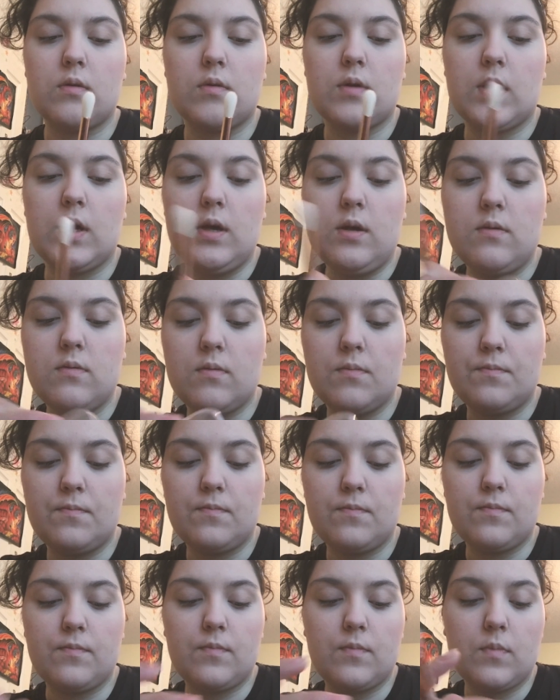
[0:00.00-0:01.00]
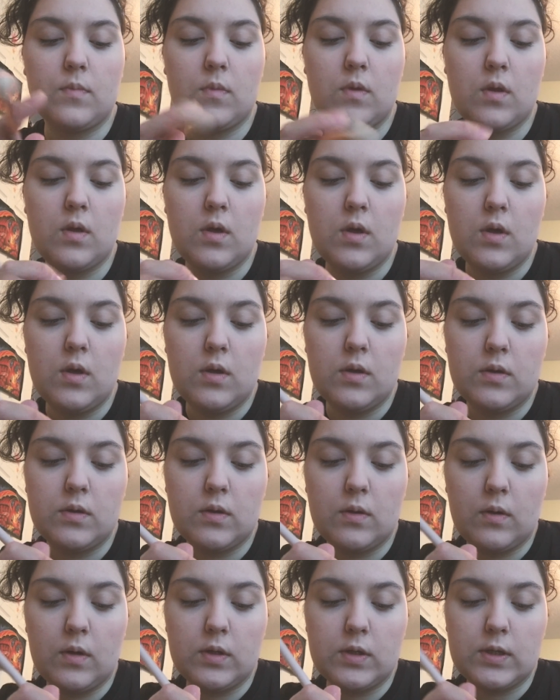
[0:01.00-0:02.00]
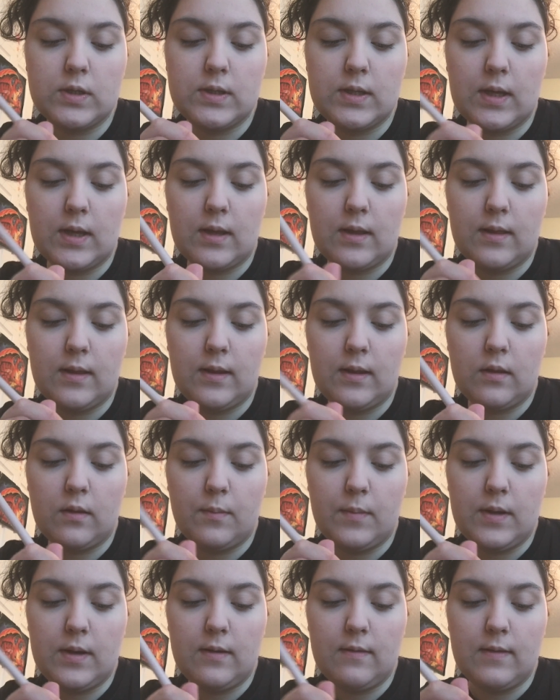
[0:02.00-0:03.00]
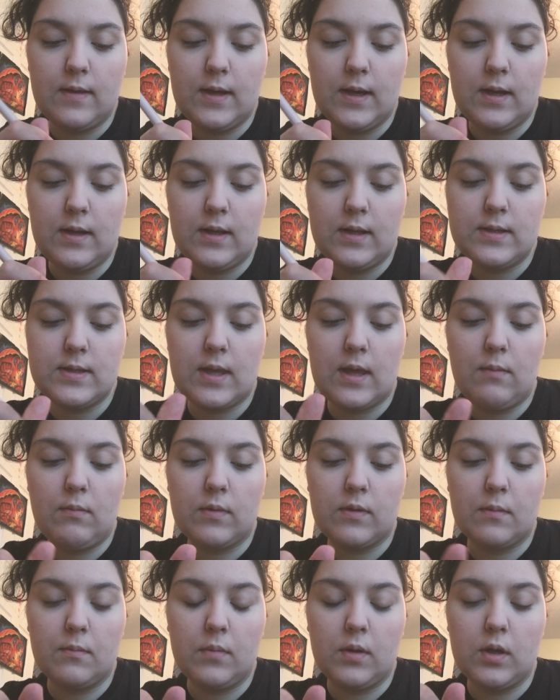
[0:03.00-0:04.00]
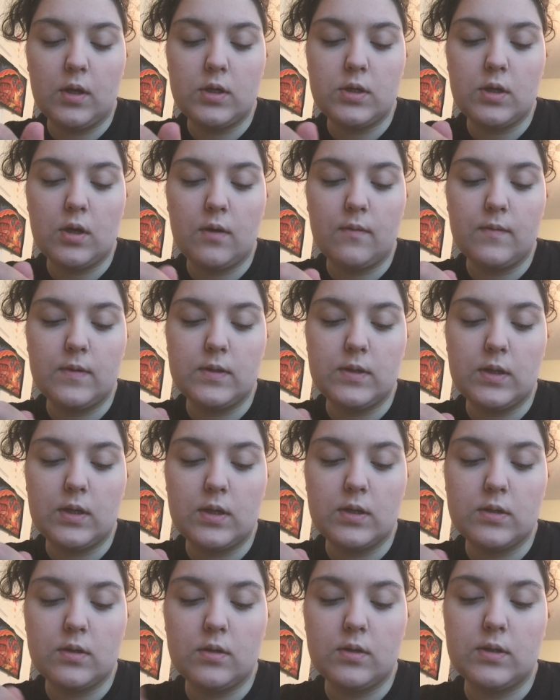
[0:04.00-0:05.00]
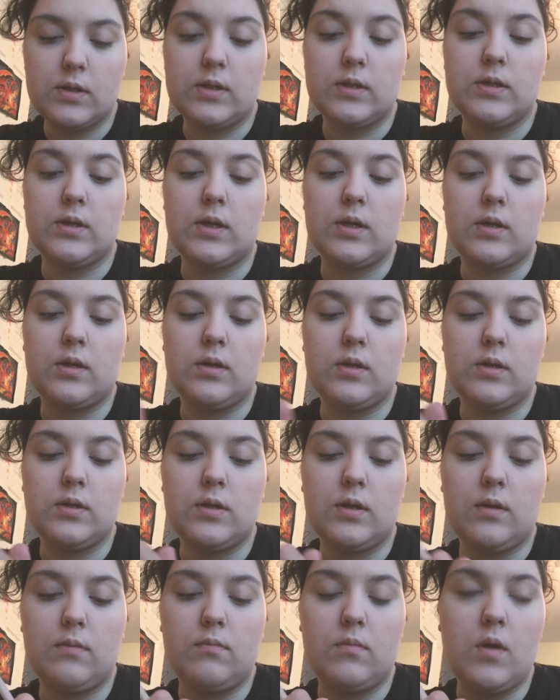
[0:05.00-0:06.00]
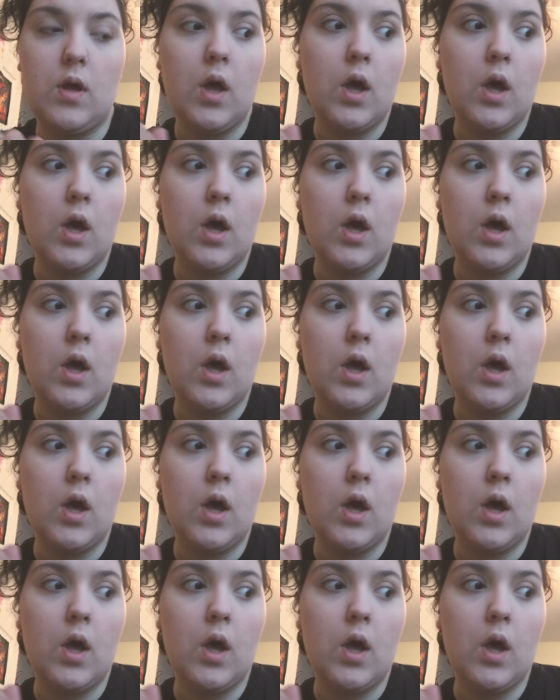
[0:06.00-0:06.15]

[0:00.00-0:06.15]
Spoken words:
Okay. So I'll just take a little bit of that. This came with a blush, obviously, because it looks exactly the same.